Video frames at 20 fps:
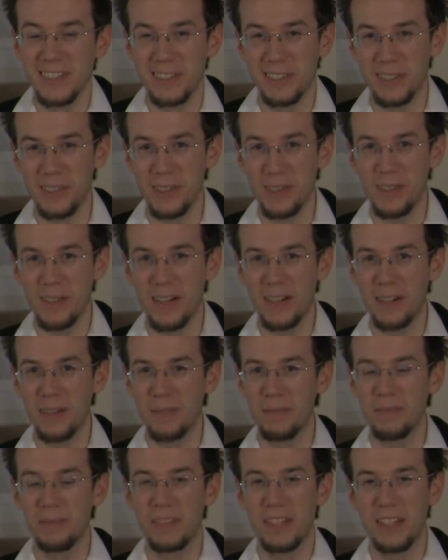
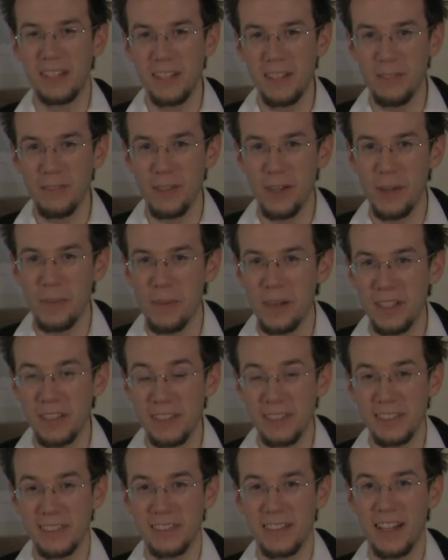So thank you very
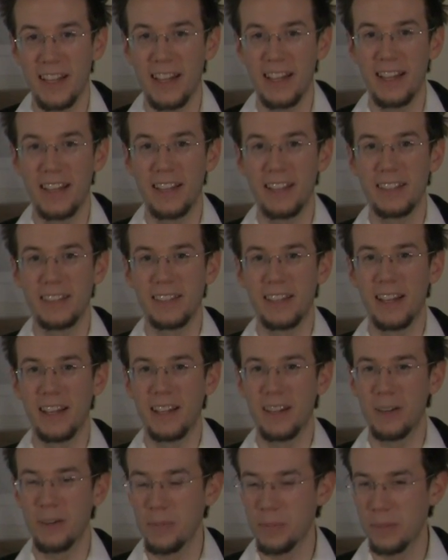much, and
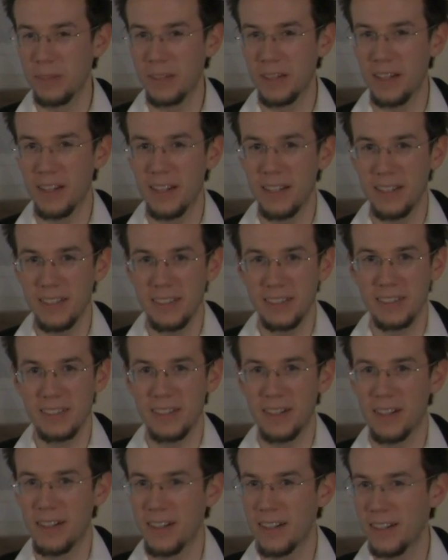I hope you
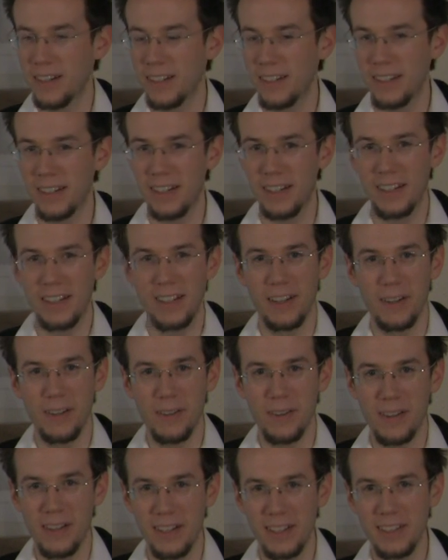guys are going to
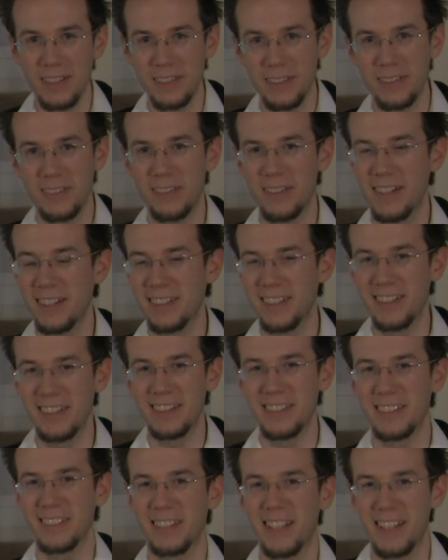go on and do great
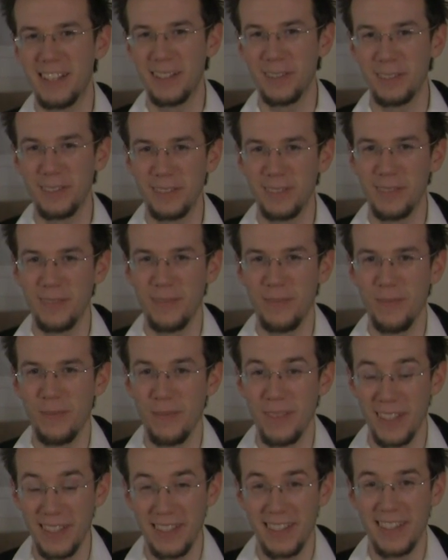things in life.
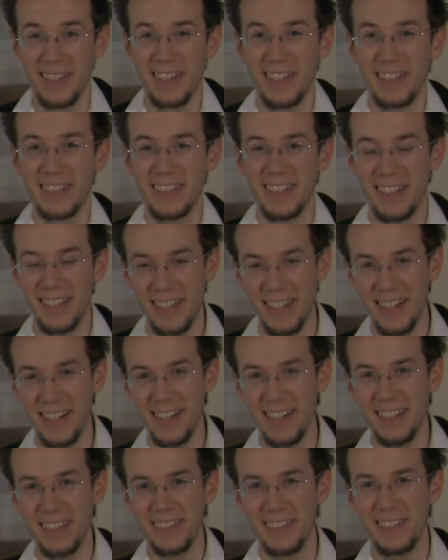Take
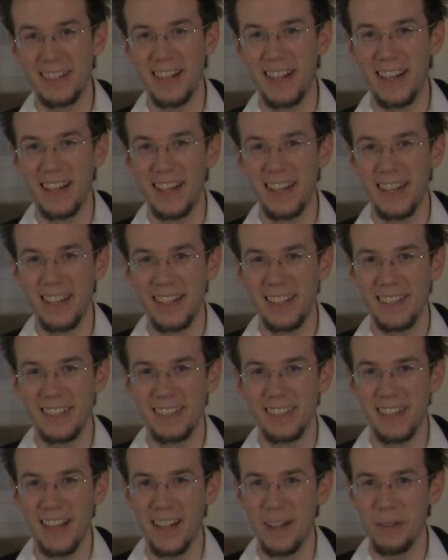care,
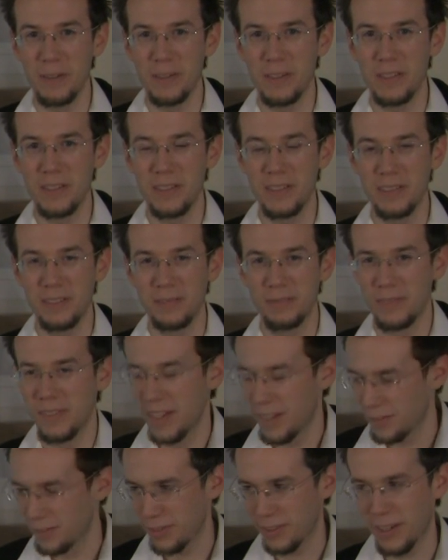and I will
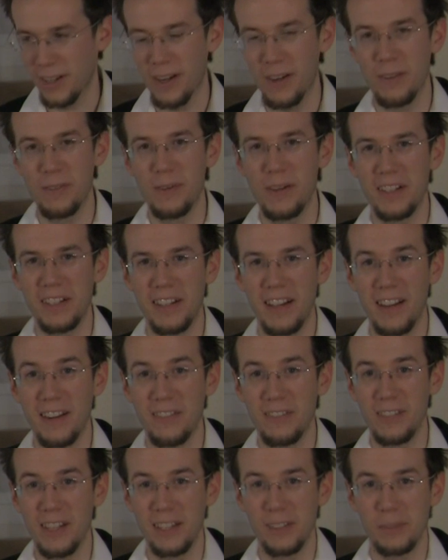figure out what
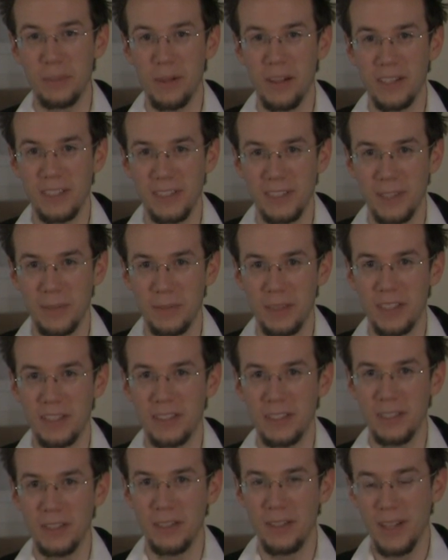kind of next project I'm
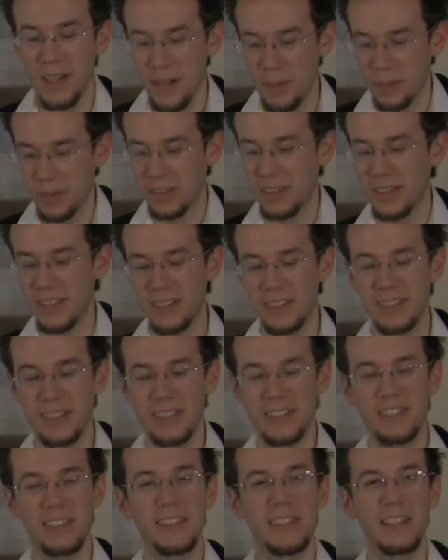going to do. But this
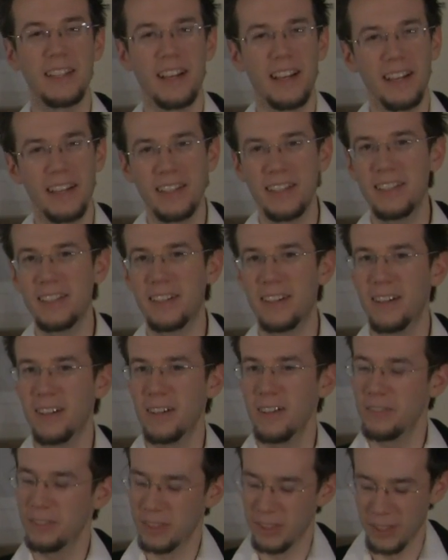is the end
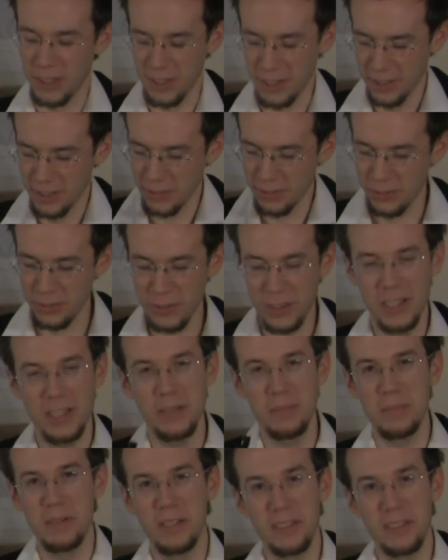of Learn Free